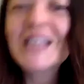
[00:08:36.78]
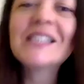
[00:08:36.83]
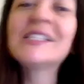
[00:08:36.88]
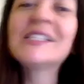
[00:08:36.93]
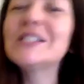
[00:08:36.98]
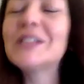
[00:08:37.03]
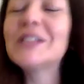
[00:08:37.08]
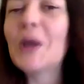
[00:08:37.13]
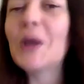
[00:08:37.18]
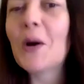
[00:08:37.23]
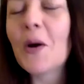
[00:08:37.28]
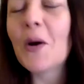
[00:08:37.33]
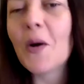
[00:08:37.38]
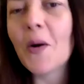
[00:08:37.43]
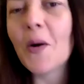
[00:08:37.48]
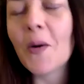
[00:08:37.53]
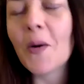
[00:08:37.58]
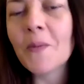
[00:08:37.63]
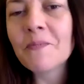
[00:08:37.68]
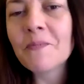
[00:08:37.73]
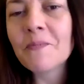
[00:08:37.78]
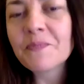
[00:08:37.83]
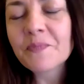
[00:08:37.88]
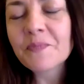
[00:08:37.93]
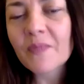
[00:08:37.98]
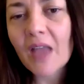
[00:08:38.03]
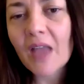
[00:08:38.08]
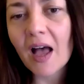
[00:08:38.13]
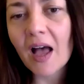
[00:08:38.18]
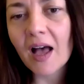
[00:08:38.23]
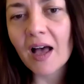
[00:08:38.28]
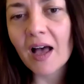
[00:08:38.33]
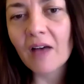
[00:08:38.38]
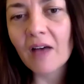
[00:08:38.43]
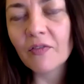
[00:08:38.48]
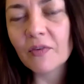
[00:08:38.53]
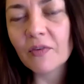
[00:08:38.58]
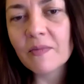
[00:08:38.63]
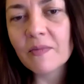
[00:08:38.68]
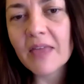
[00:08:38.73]
So
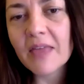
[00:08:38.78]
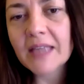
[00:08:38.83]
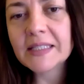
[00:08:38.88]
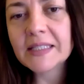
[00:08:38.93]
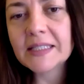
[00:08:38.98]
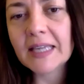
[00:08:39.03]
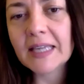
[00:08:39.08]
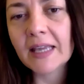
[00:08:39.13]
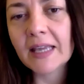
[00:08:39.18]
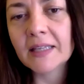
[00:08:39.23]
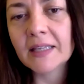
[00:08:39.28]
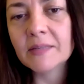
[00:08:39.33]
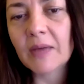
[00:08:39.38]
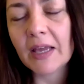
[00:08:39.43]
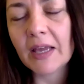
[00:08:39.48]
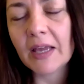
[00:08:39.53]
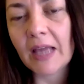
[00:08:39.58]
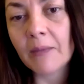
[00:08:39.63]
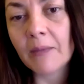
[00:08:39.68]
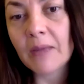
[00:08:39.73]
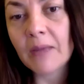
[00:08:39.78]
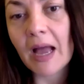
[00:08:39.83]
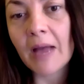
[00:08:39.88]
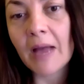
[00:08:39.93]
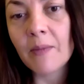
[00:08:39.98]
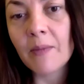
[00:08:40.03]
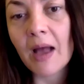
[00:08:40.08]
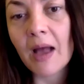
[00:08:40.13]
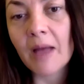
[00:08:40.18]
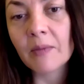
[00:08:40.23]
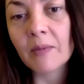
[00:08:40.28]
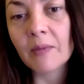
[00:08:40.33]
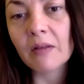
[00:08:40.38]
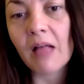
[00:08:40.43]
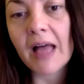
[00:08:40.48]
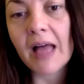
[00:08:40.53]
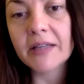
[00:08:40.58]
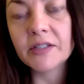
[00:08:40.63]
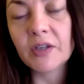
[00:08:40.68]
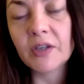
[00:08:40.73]
from that stand, I'm
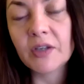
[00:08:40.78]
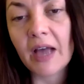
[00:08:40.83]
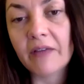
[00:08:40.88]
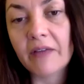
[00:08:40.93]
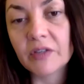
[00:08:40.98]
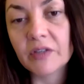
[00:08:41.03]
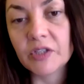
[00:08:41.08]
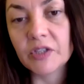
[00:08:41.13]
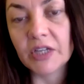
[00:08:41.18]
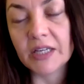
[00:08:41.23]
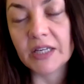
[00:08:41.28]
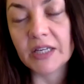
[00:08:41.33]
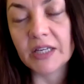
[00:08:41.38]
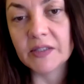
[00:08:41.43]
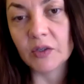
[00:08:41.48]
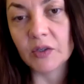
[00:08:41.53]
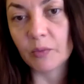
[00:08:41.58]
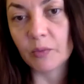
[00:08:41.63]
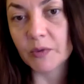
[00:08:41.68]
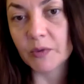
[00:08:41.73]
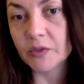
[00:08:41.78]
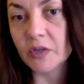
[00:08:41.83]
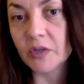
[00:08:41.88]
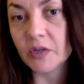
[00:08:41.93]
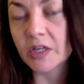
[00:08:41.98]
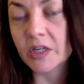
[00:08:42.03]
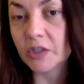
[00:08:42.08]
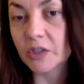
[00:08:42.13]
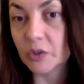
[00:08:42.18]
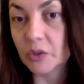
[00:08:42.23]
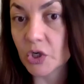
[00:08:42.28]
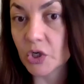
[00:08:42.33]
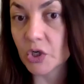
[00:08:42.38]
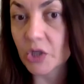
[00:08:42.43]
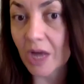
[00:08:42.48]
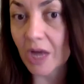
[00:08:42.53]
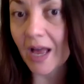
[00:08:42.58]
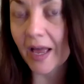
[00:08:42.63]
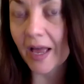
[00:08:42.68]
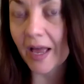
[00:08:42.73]
glad you have a chance and opportunity to
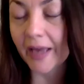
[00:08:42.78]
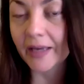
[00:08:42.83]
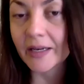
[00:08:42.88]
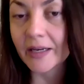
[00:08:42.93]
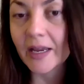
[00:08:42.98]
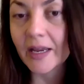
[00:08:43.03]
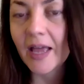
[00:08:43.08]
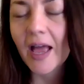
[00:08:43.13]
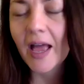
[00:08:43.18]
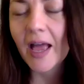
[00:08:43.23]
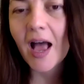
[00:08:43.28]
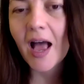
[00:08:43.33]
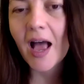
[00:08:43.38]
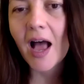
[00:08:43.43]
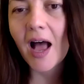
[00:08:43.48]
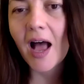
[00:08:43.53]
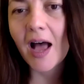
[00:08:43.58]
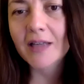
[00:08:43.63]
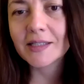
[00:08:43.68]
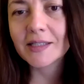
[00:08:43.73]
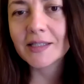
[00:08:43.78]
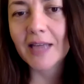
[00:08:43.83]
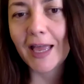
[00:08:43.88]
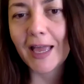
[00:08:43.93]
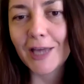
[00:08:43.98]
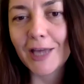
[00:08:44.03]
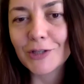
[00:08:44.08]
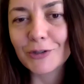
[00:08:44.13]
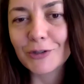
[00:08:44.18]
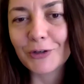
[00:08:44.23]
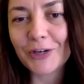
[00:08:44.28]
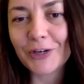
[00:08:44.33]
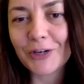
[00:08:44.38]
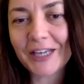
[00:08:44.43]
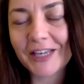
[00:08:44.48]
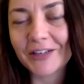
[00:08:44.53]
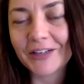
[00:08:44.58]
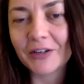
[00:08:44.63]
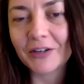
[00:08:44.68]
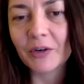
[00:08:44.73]
shine as an
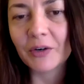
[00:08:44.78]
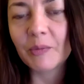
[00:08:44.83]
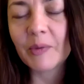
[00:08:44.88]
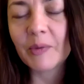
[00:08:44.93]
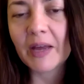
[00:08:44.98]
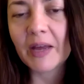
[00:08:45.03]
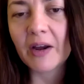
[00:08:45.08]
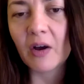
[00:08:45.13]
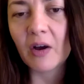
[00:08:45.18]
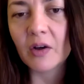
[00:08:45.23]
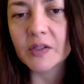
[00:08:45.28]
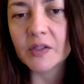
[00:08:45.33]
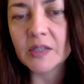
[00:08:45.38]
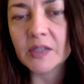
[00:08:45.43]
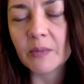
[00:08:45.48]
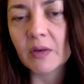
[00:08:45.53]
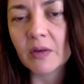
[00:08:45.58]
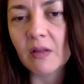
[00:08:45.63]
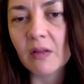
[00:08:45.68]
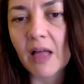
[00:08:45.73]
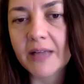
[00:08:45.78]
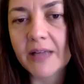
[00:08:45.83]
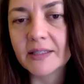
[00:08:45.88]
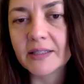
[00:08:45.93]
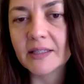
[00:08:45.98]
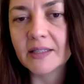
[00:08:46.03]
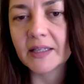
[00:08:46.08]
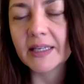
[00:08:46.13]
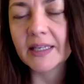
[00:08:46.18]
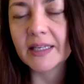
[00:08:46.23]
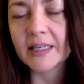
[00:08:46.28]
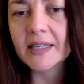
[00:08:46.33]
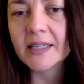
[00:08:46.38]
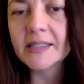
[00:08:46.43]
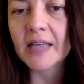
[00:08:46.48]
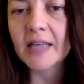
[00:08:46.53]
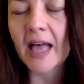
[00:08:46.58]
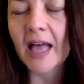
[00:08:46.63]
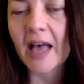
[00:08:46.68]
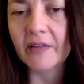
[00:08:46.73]
educator, but also I'm glad that the kids are
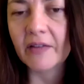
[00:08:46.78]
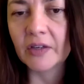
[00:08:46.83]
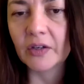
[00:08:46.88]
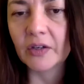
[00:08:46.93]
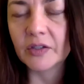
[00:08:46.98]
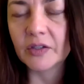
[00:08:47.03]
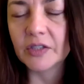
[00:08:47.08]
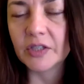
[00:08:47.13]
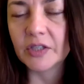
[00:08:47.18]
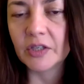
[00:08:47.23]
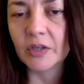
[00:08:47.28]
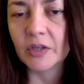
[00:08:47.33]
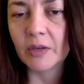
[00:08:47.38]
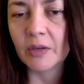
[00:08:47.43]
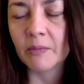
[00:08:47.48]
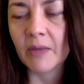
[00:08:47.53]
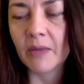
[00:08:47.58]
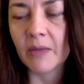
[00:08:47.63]
having continuum